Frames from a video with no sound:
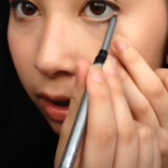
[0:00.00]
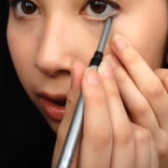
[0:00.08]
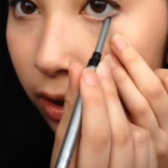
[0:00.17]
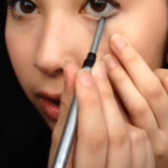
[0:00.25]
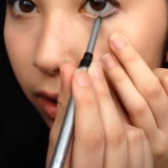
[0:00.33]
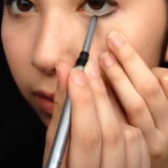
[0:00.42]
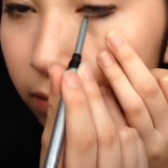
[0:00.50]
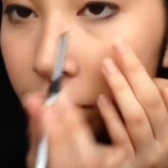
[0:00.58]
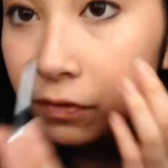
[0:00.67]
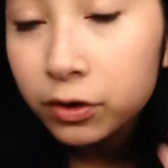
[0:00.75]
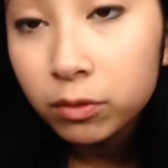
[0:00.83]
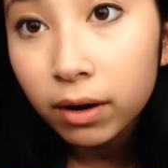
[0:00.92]

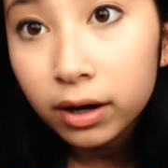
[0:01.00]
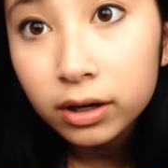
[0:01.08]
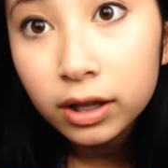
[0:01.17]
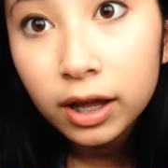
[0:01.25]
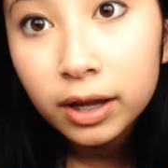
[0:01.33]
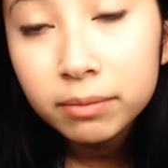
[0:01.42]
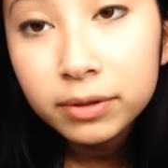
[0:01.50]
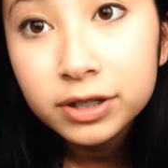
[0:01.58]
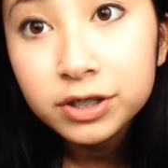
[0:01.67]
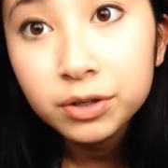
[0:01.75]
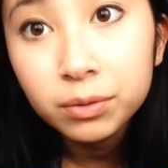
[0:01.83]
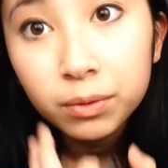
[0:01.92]
of your waterline
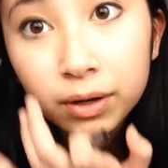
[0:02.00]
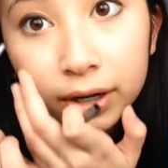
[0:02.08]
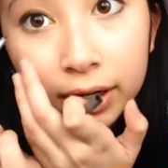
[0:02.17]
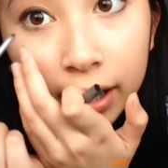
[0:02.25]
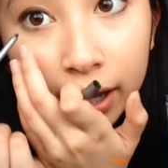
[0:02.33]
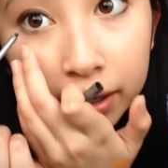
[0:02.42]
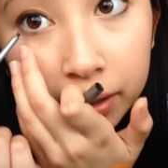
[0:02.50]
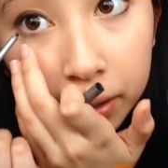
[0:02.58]
because you don't want to get